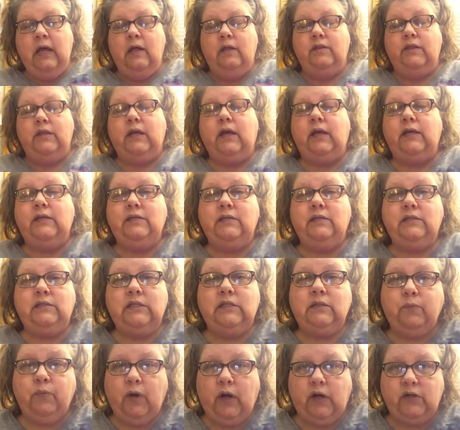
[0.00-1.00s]
that I did
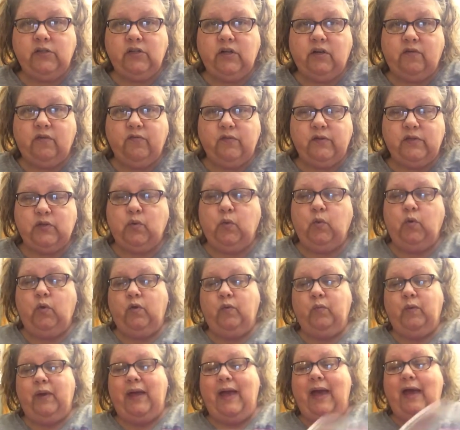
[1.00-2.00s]
a project for school
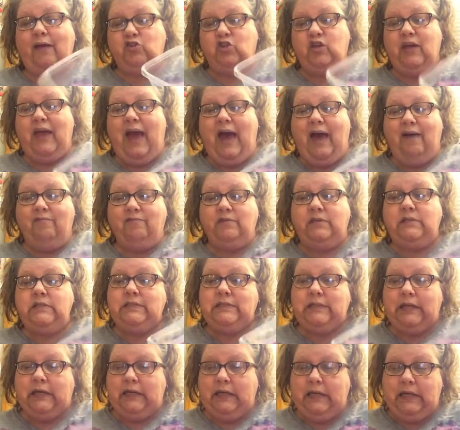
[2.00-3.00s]
and we actually haven't
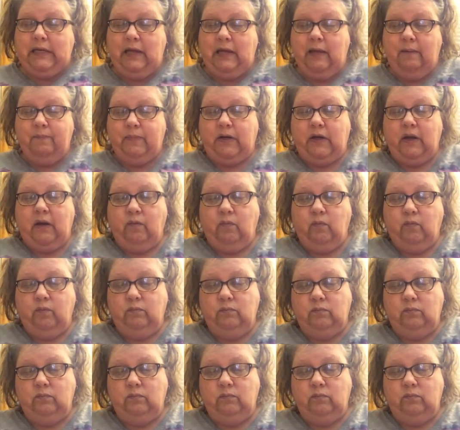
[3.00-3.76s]
done it yet, but I'll